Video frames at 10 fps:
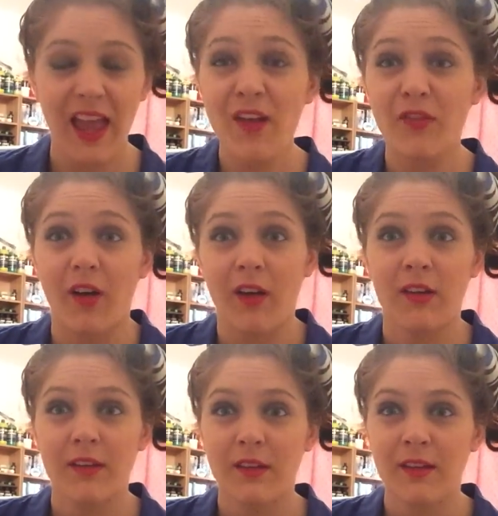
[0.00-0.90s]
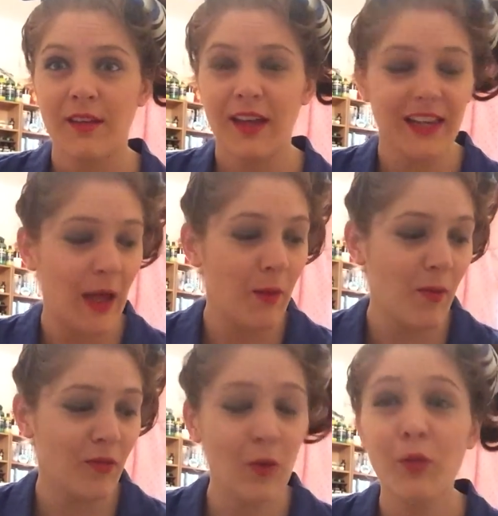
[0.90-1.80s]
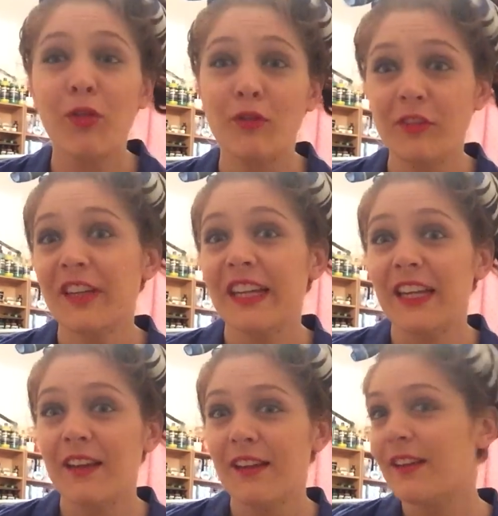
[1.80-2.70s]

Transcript: ever. And now I've got three.